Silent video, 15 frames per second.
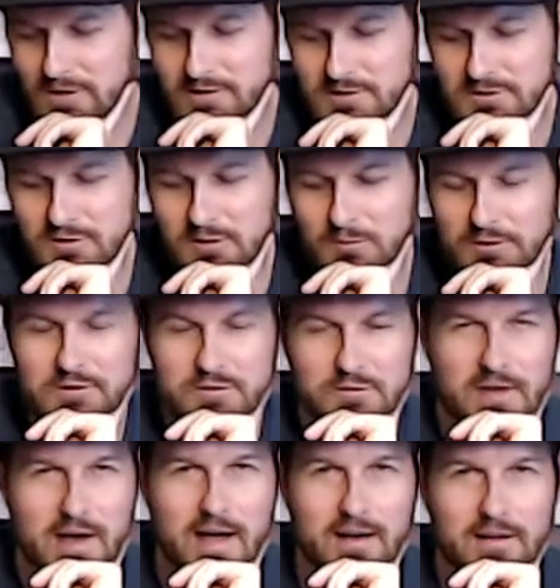So we'll do
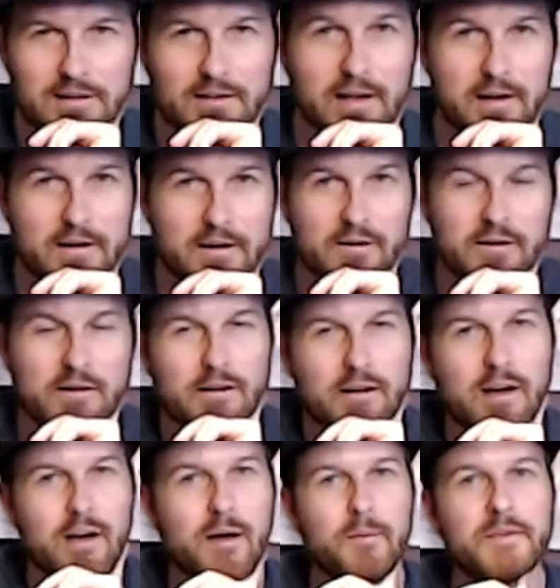that later.
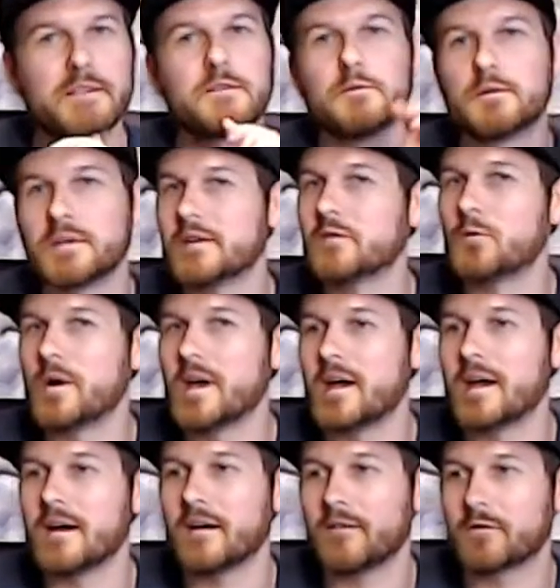Do a
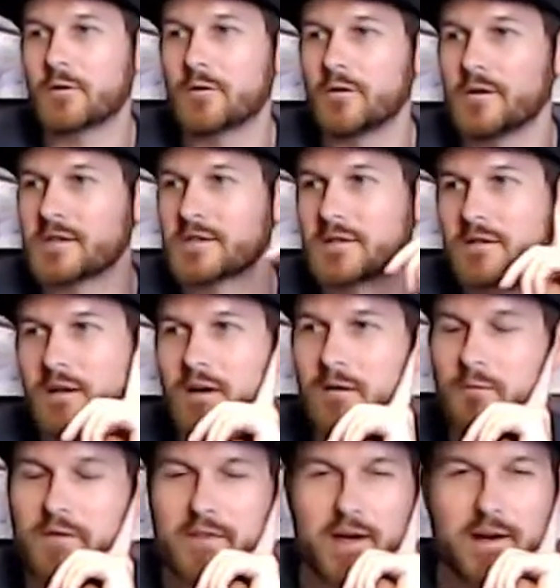giveaway, of course,
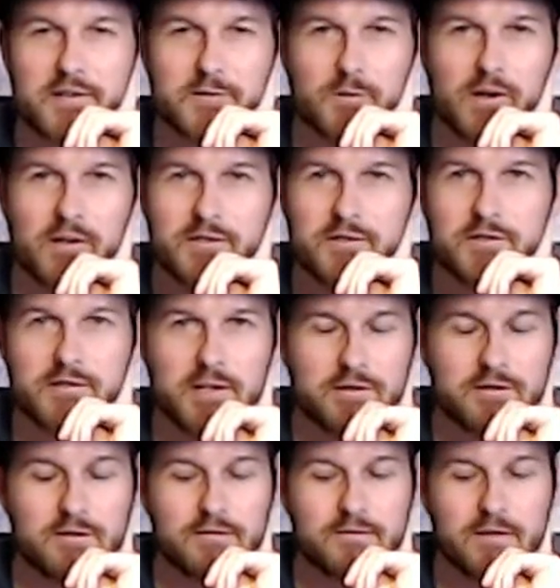with that as well. So stay
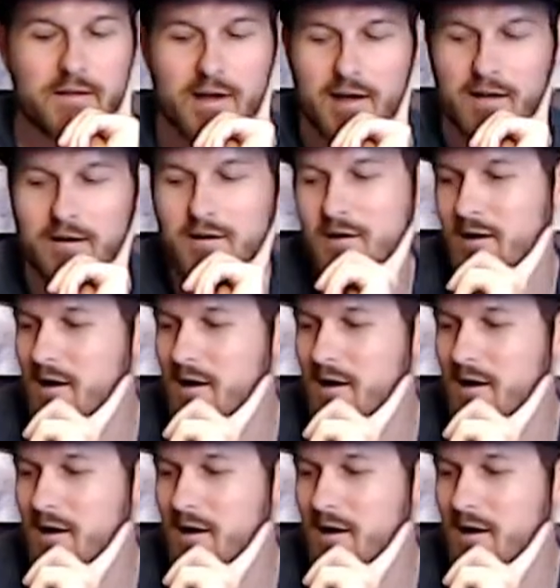tuned for that.